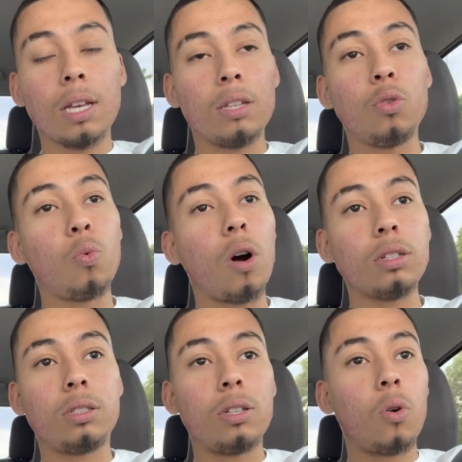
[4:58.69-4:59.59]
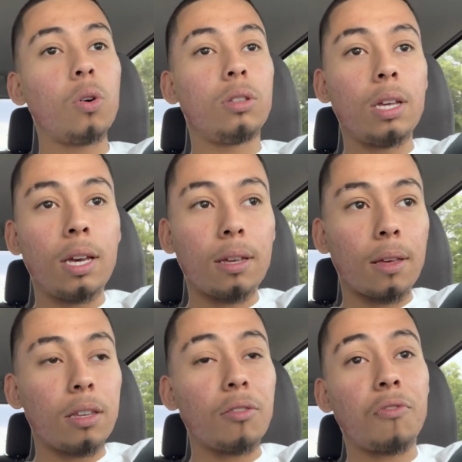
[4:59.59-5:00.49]
and you watch the whole thing,
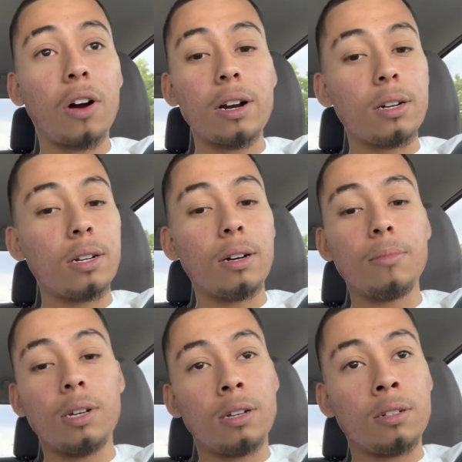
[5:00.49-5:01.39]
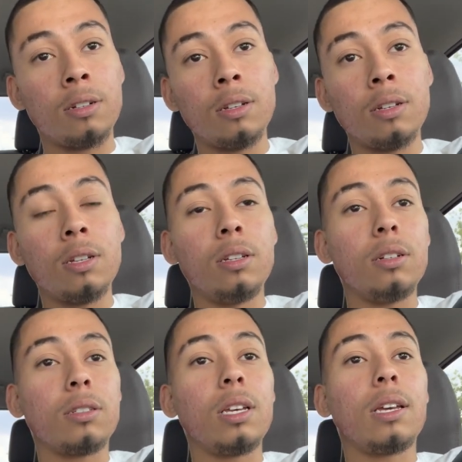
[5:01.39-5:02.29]
and you're fired up, man.
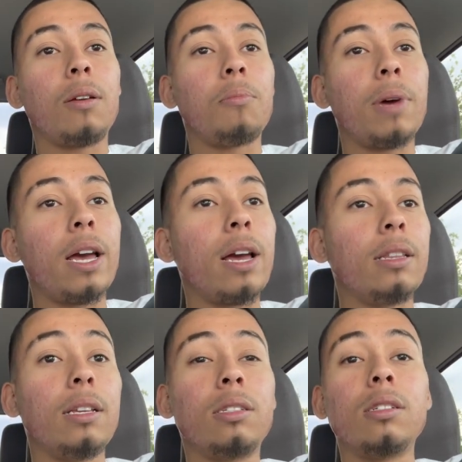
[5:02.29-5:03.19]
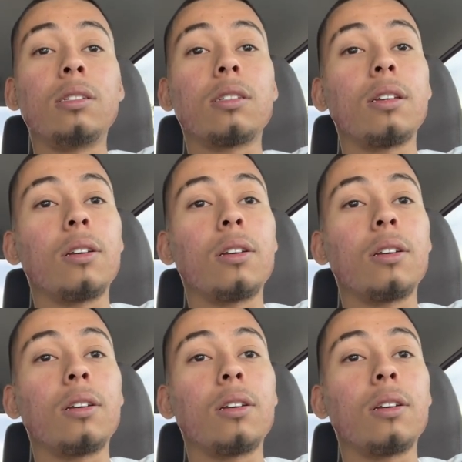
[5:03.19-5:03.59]
thinking, man, this is